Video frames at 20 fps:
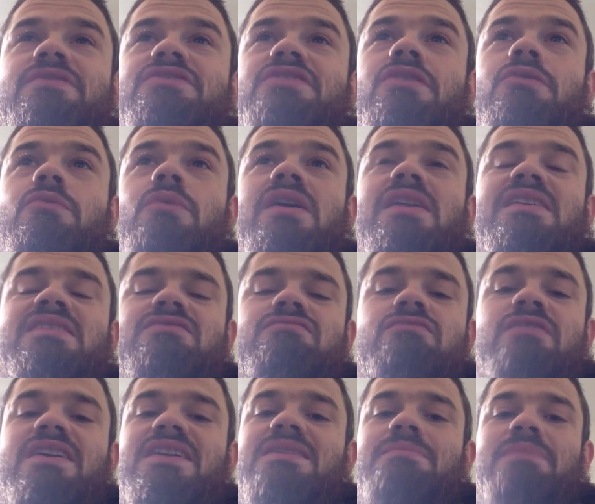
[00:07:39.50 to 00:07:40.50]
So when
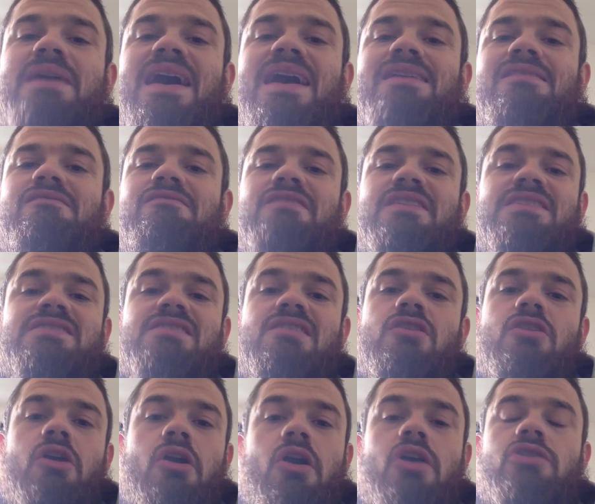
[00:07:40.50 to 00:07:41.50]
it's really bad and things
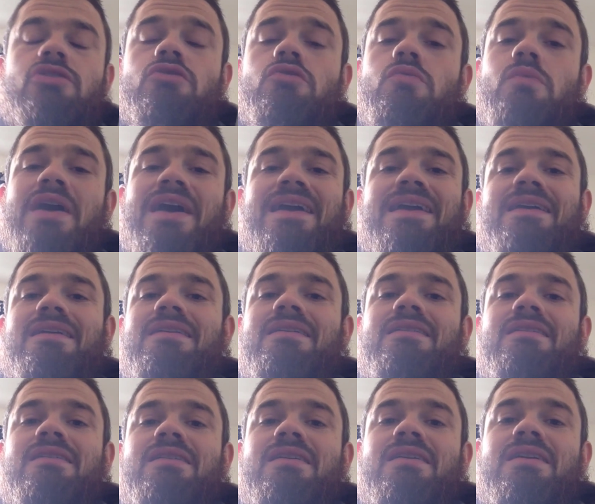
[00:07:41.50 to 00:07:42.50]
aren't going your way,
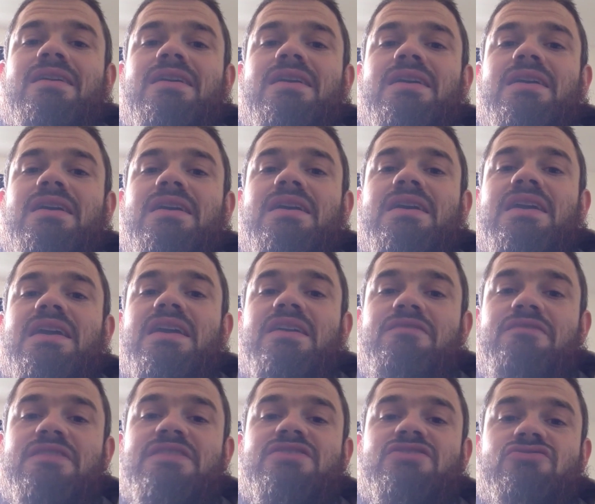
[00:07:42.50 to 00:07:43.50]

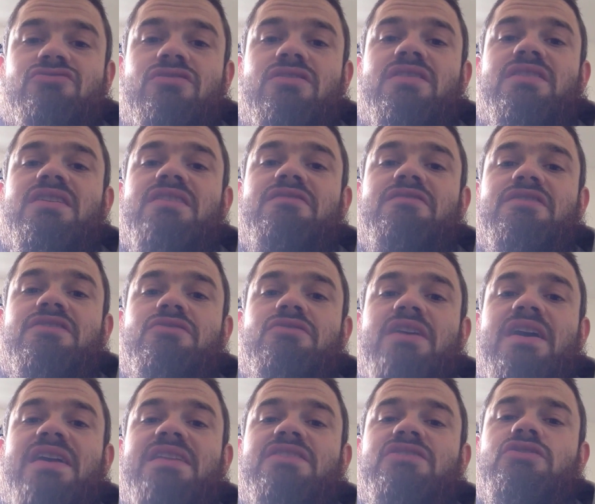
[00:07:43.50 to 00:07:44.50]
if it's strong enough in
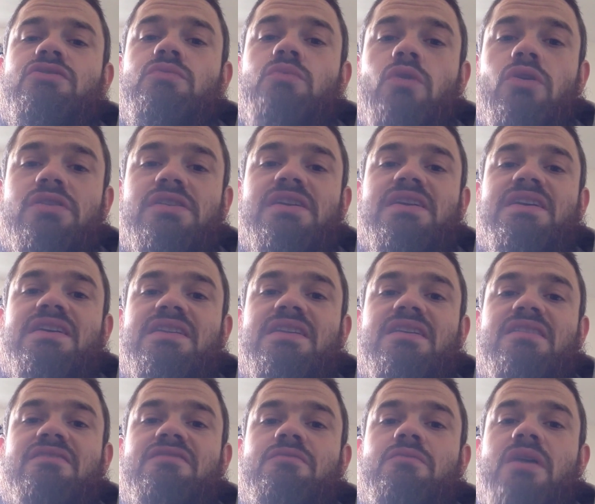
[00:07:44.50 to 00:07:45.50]
your head and you want it
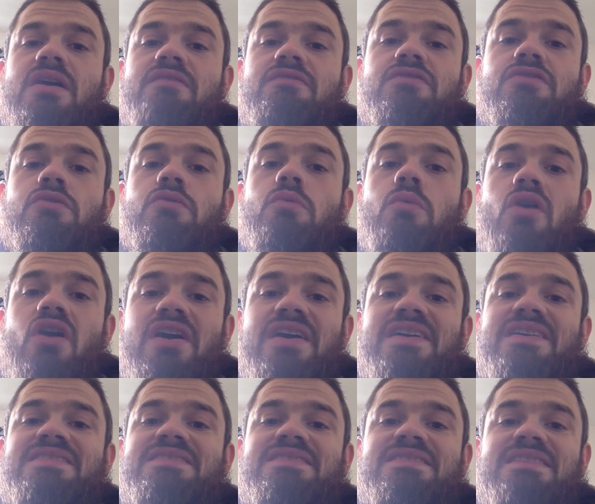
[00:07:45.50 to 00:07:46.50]
enough, whatever your why
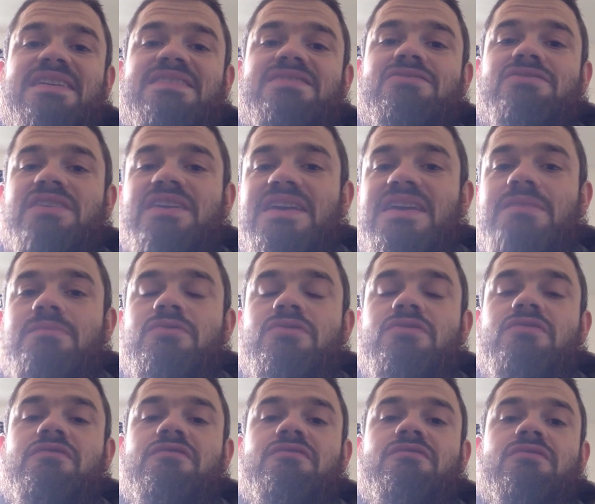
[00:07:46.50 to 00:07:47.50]
is, that's going to keep
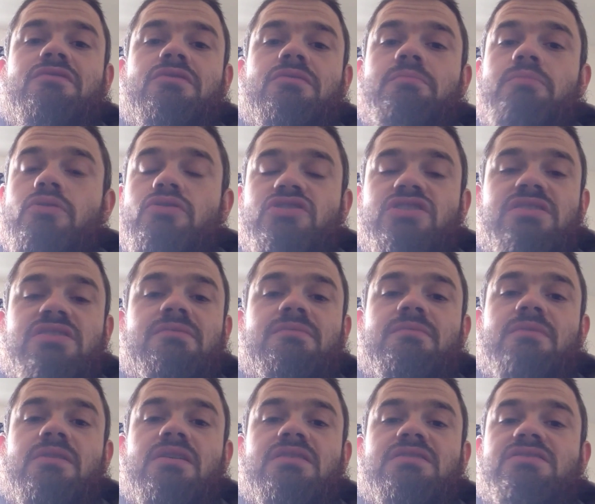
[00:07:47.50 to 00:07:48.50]
you pushing.
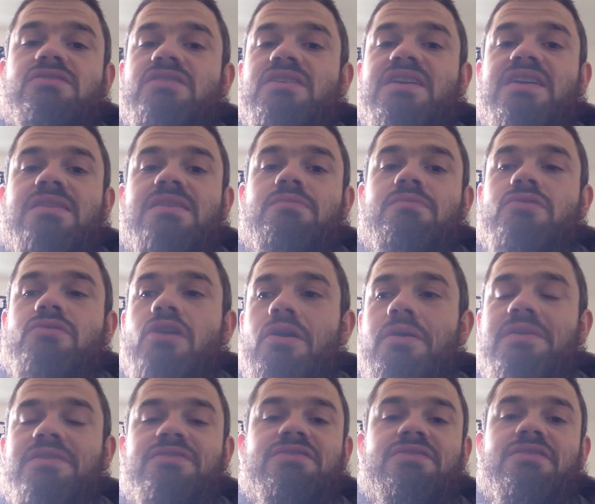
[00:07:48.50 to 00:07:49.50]
It's going to keep you
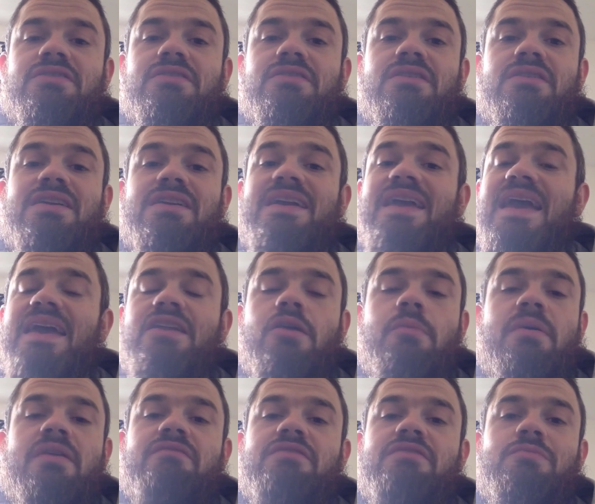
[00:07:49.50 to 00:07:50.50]
going to getting
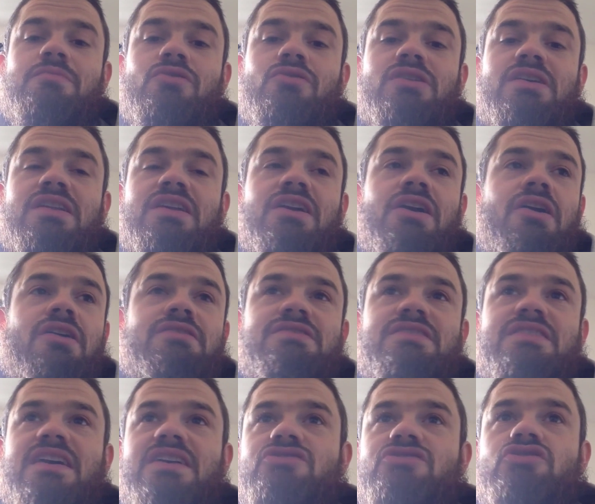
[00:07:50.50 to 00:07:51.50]
up every morning and going
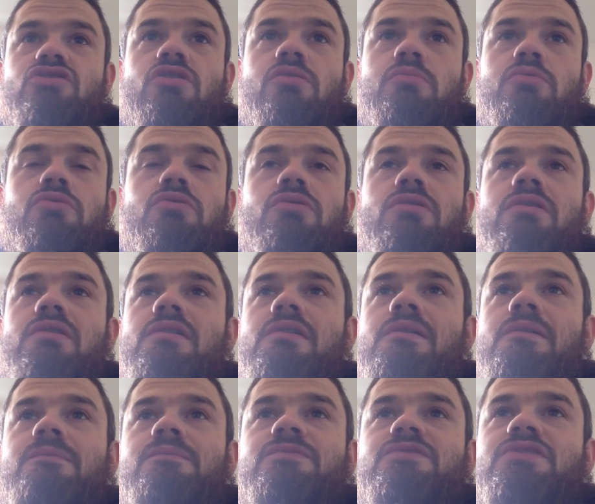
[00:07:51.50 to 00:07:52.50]
to that job. Or,
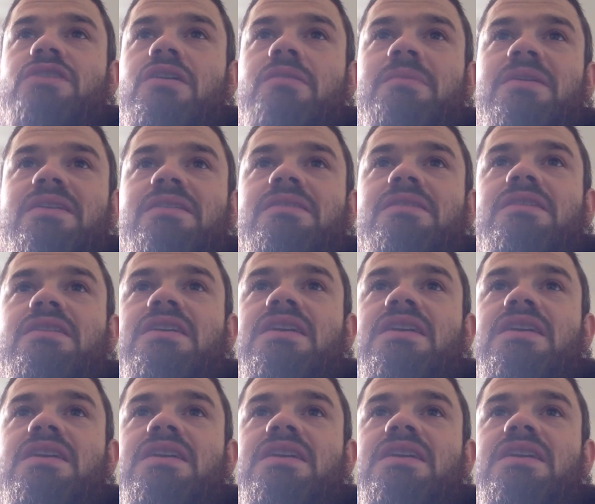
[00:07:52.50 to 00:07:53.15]
do you know what I mean?